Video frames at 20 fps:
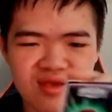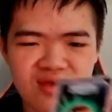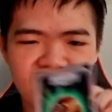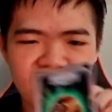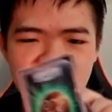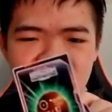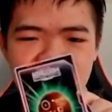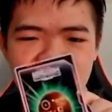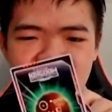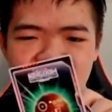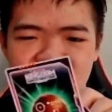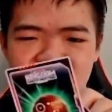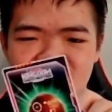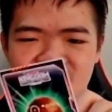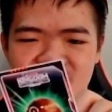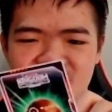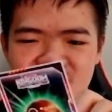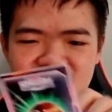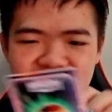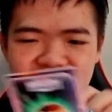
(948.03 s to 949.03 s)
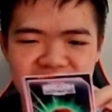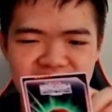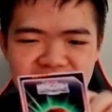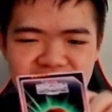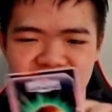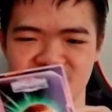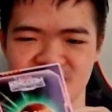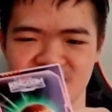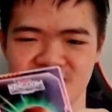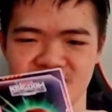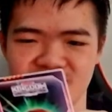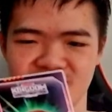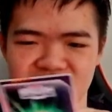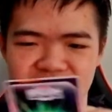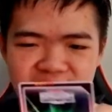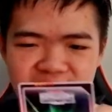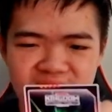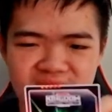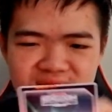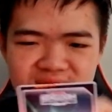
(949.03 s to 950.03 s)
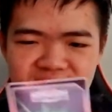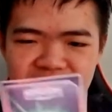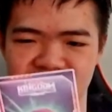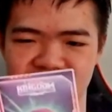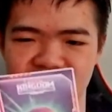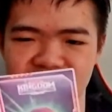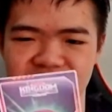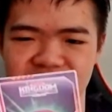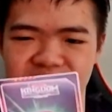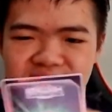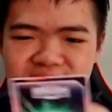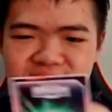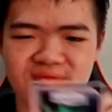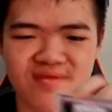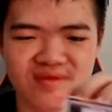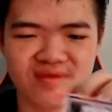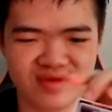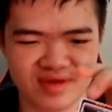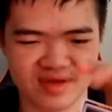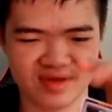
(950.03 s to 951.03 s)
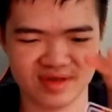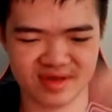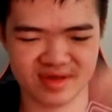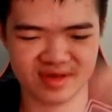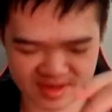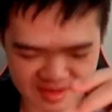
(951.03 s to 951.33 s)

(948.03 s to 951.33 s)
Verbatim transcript: Okay. That, well, that's new. Hmm.